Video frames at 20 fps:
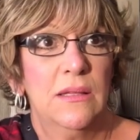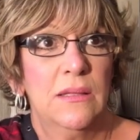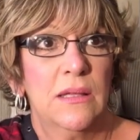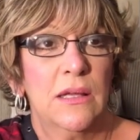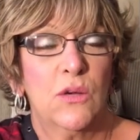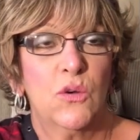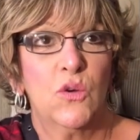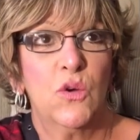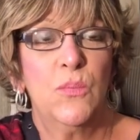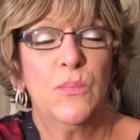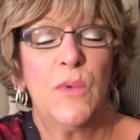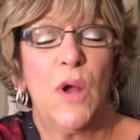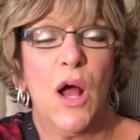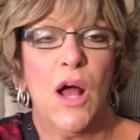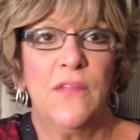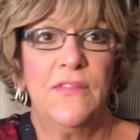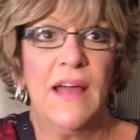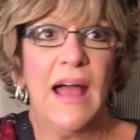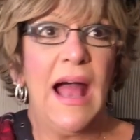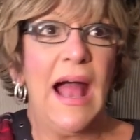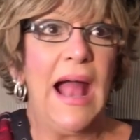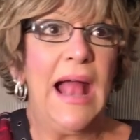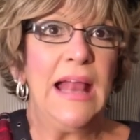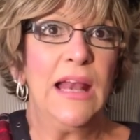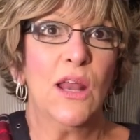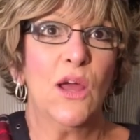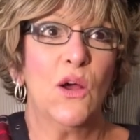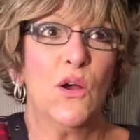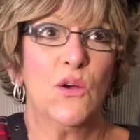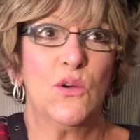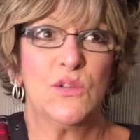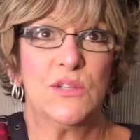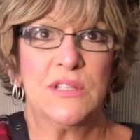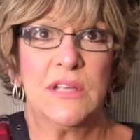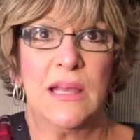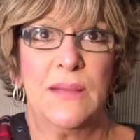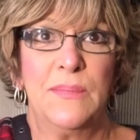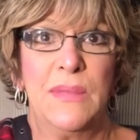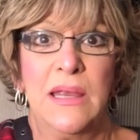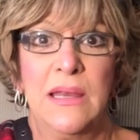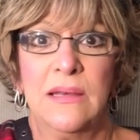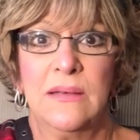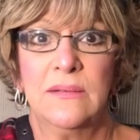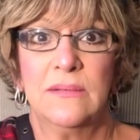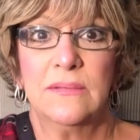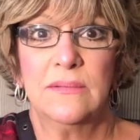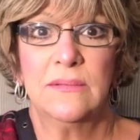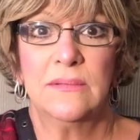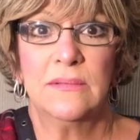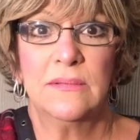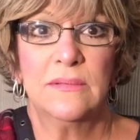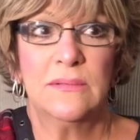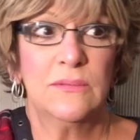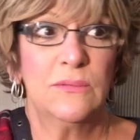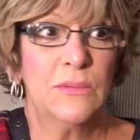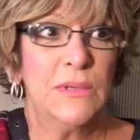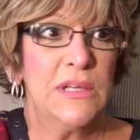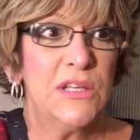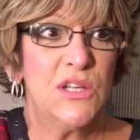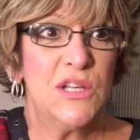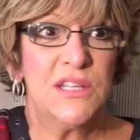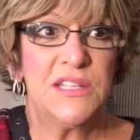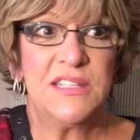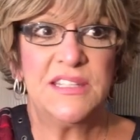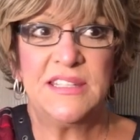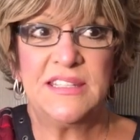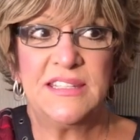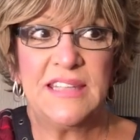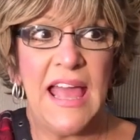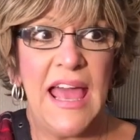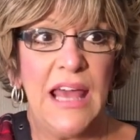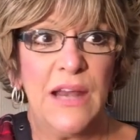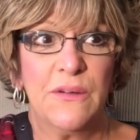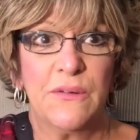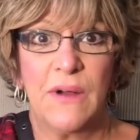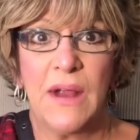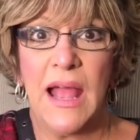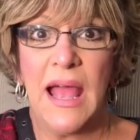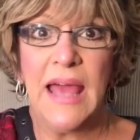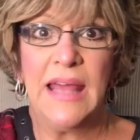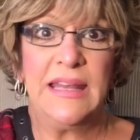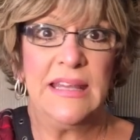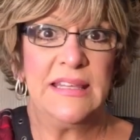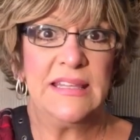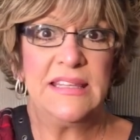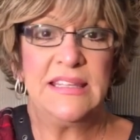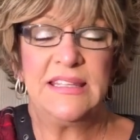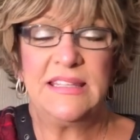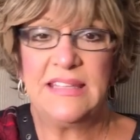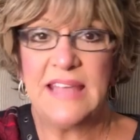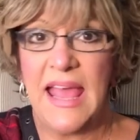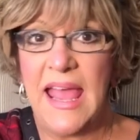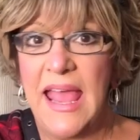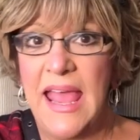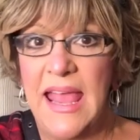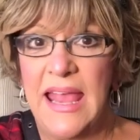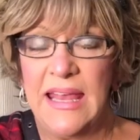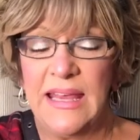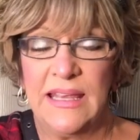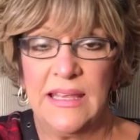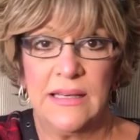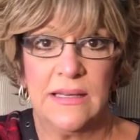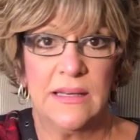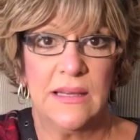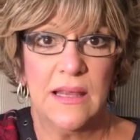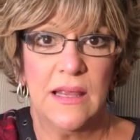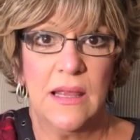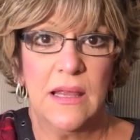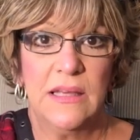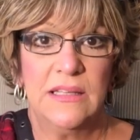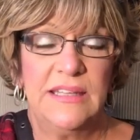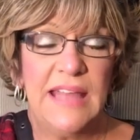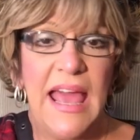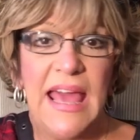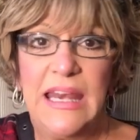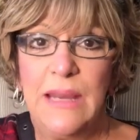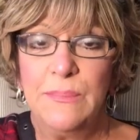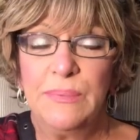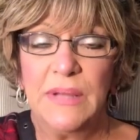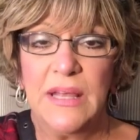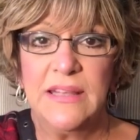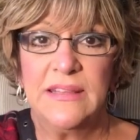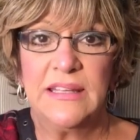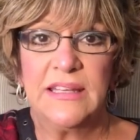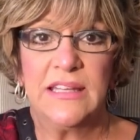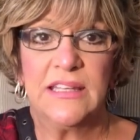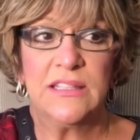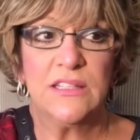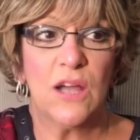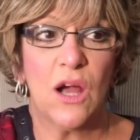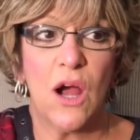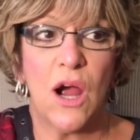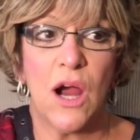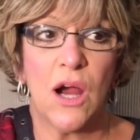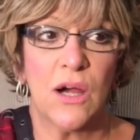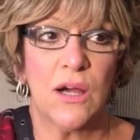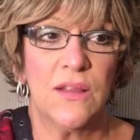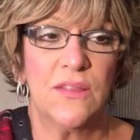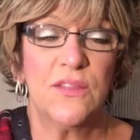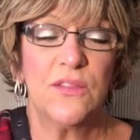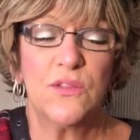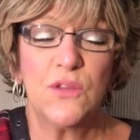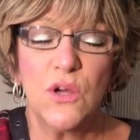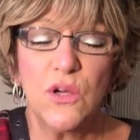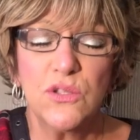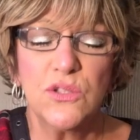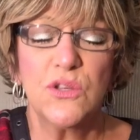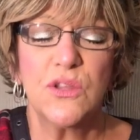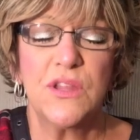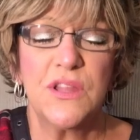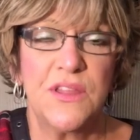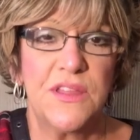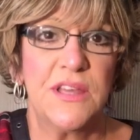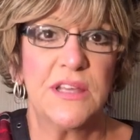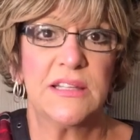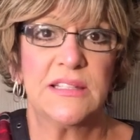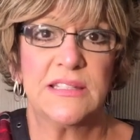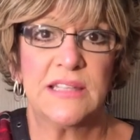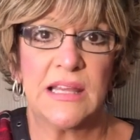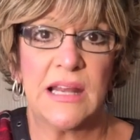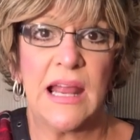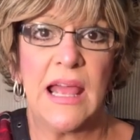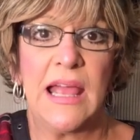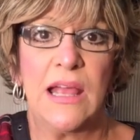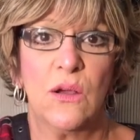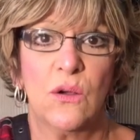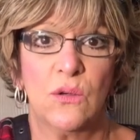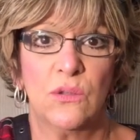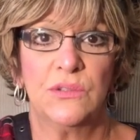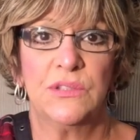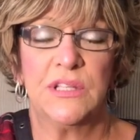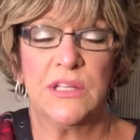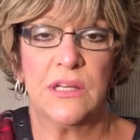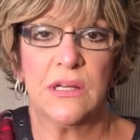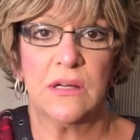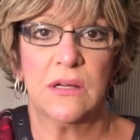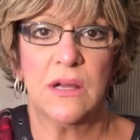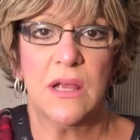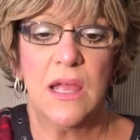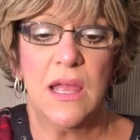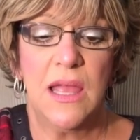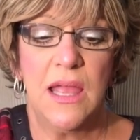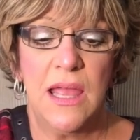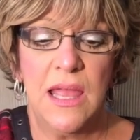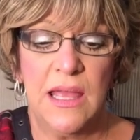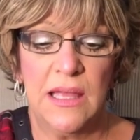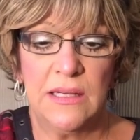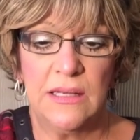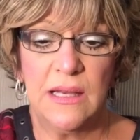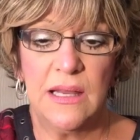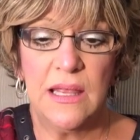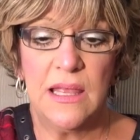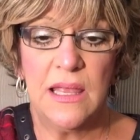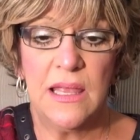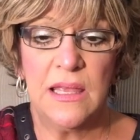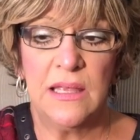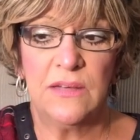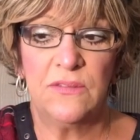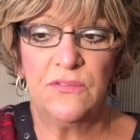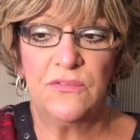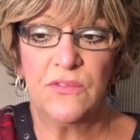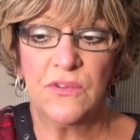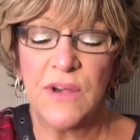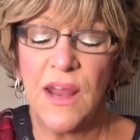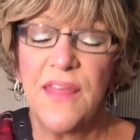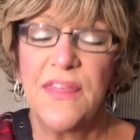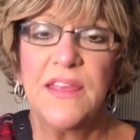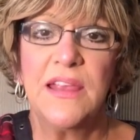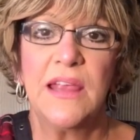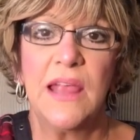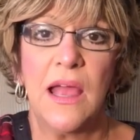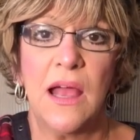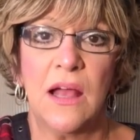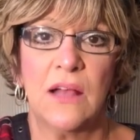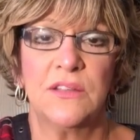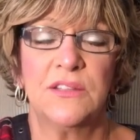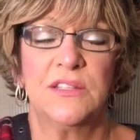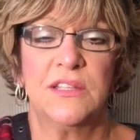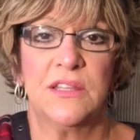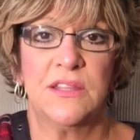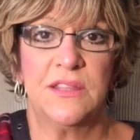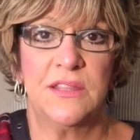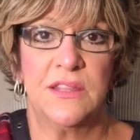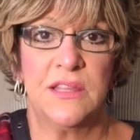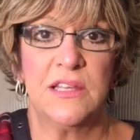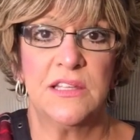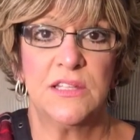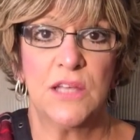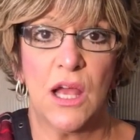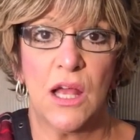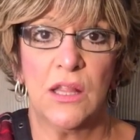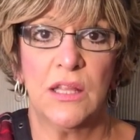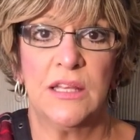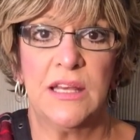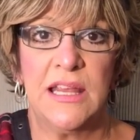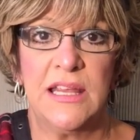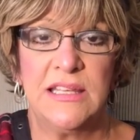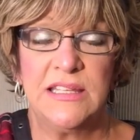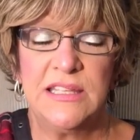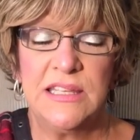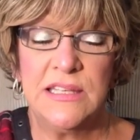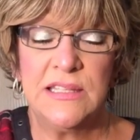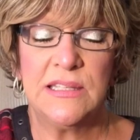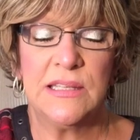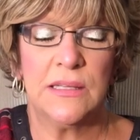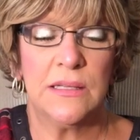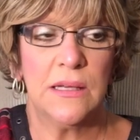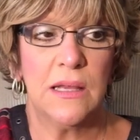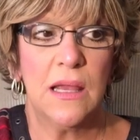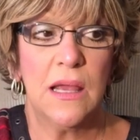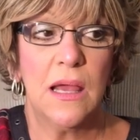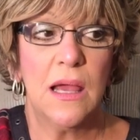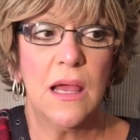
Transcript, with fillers: a group called the Hi-Lo's. I mean, we just sat around and sang and daddy played the guitar. And those are the things that I hold dear. And, and for nothing else, this holiday season,